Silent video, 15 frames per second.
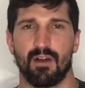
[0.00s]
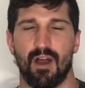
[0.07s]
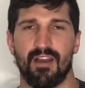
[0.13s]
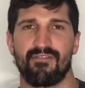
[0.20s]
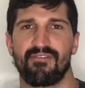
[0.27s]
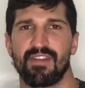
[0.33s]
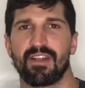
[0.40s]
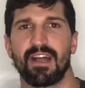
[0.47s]
I
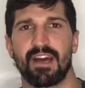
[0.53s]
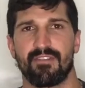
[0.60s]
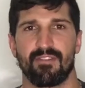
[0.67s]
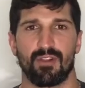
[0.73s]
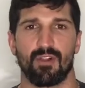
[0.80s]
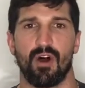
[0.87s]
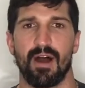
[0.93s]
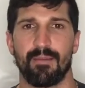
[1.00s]
feel out of
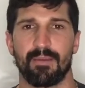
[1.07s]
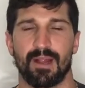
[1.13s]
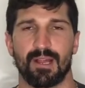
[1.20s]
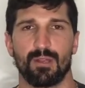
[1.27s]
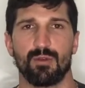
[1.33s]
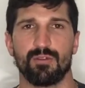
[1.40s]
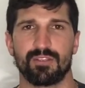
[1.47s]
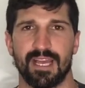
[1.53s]
alignment. I
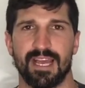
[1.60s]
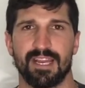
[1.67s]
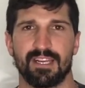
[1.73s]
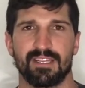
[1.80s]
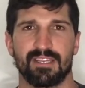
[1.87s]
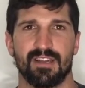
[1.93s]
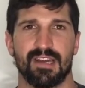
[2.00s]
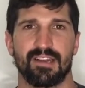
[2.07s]
lose
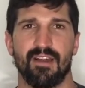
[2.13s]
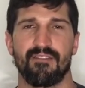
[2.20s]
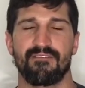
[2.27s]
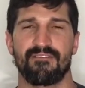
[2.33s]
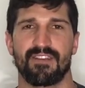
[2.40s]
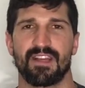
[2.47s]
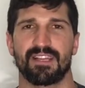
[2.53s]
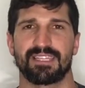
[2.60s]
energy. I don't
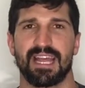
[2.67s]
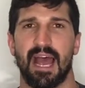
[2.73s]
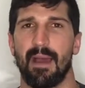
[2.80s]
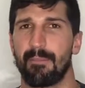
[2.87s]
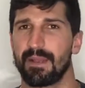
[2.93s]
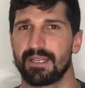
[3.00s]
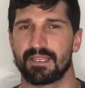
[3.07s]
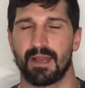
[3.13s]
feel as
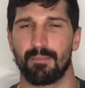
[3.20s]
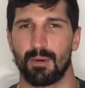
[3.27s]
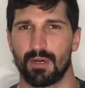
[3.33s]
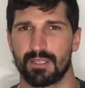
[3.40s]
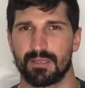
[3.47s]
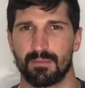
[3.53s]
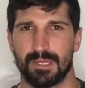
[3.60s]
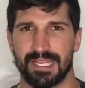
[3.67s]
happy as I
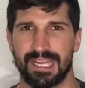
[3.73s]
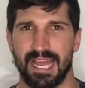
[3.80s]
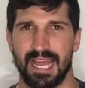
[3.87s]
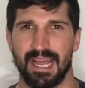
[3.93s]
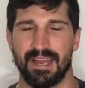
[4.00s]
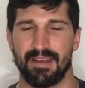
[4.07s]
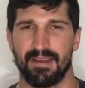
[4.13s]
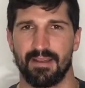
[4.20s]
possibly
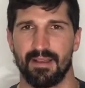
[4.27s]
can.